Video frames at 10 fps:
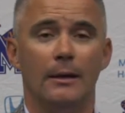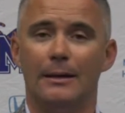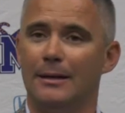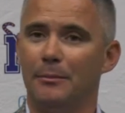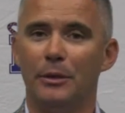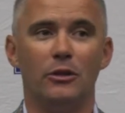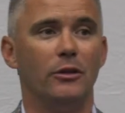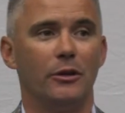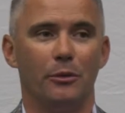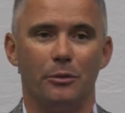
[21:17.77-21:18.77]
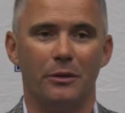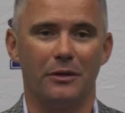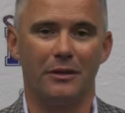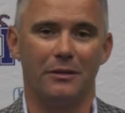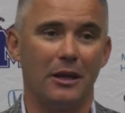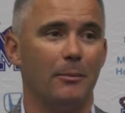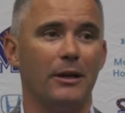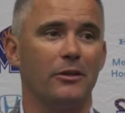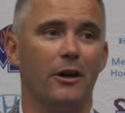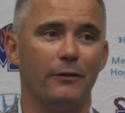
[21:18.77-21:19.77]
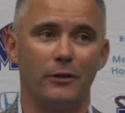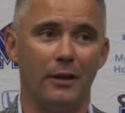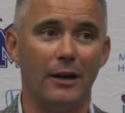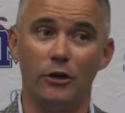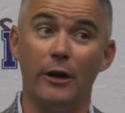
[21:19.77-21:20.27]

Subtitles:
but the thing about the offensive line,